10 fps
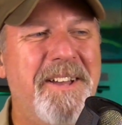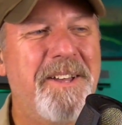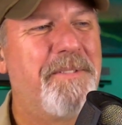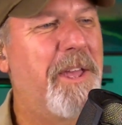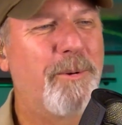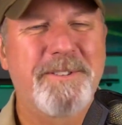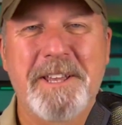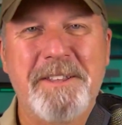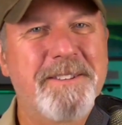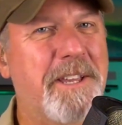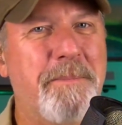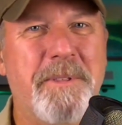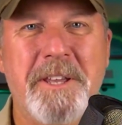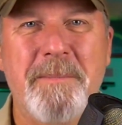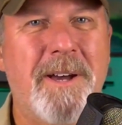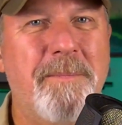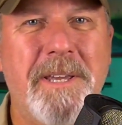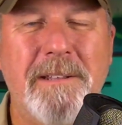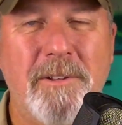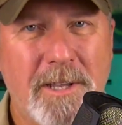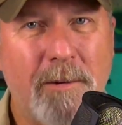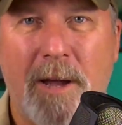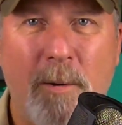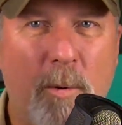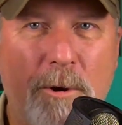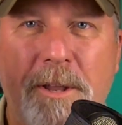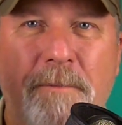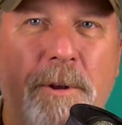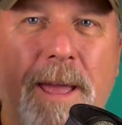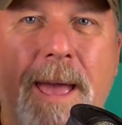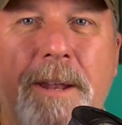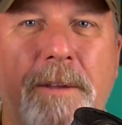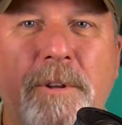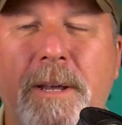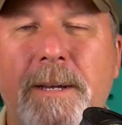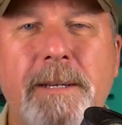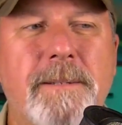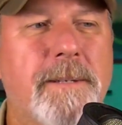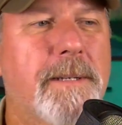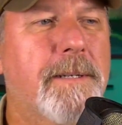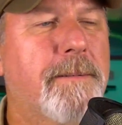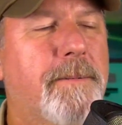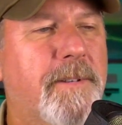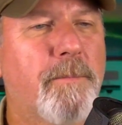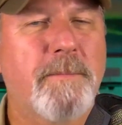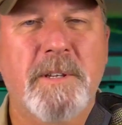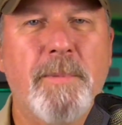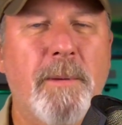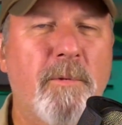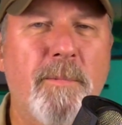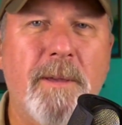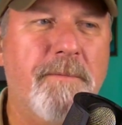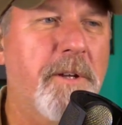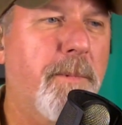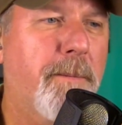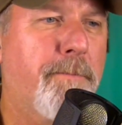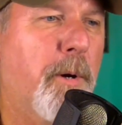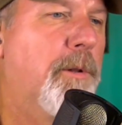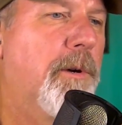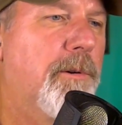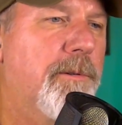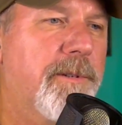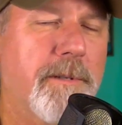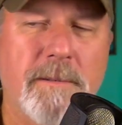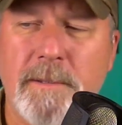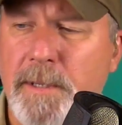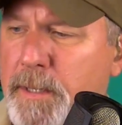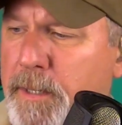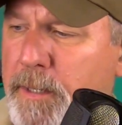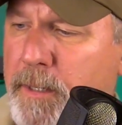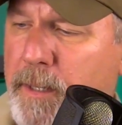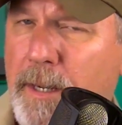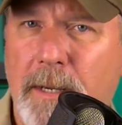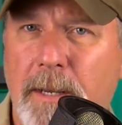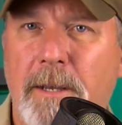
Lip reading: They would say the same thing about me. Look, I wear a different hat every night. Some people would make fun of my polos, and hell,